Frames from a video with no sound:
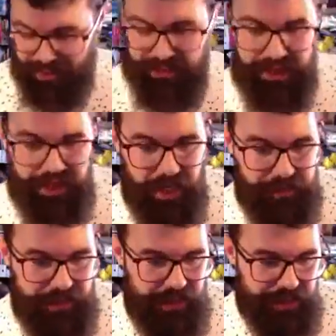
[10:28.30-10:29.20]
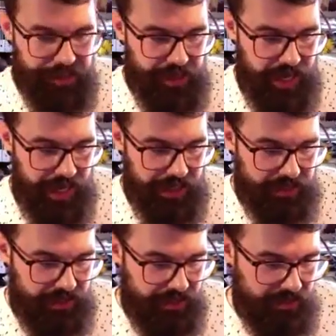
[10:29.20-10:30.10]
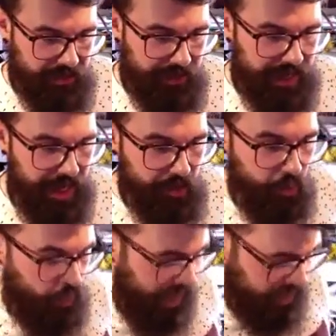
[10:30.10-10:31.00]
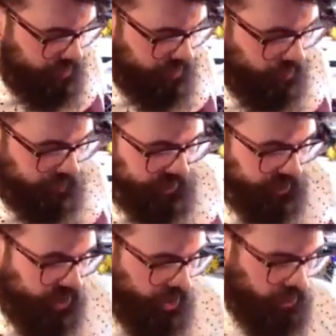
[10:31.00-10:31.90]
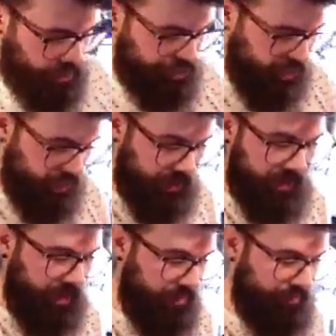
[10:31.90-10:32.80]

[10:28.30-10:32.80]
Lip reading: as they come in that chat, so again, when we are all sharing, it